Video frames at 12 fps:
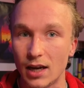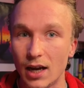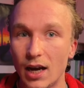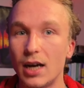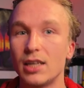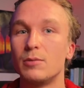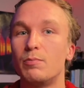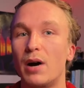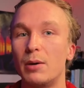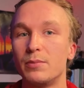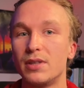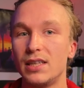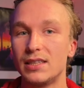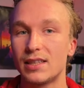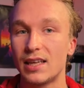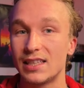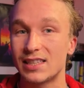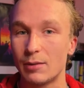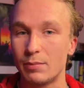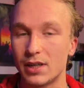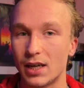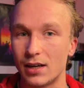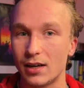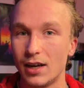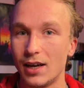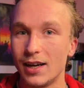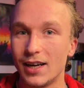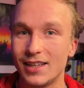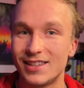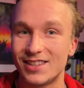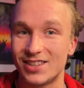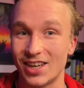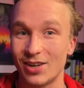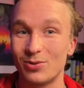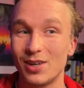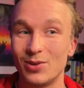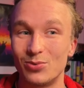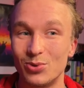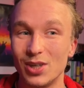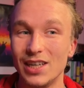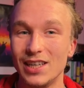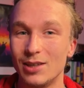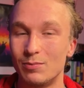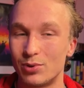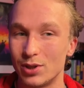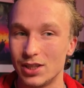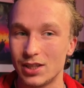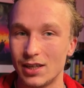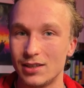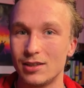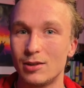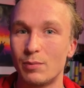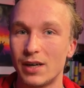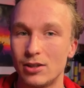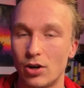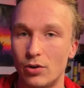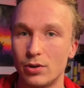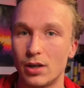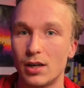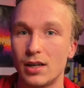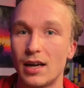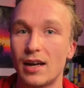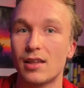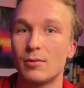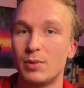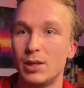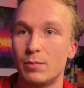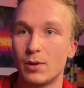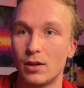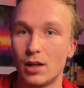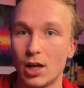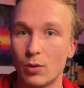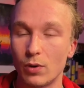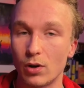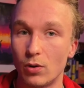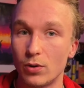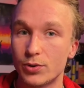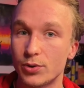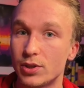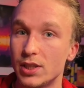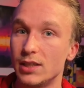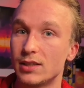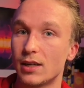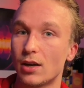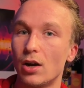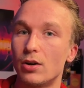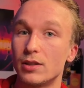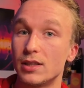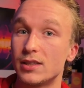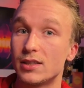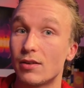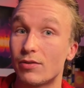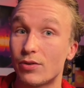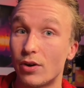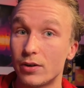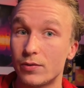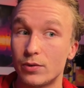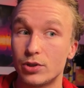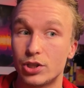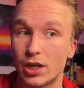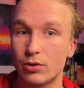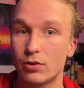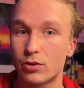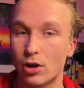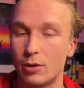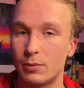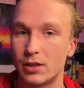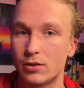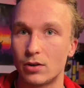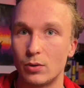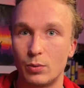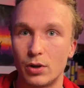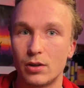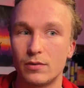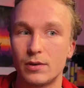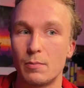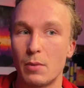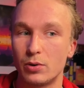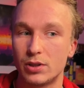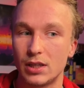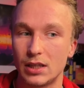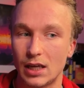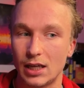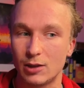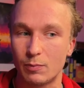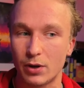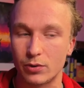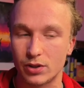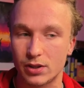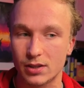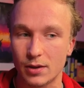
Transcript: and bump these things up again, it's generally really appreciated by the owner, and other people will also see it's like, oh, this is a thoughtful, genuine comment on one of the most engaged posts.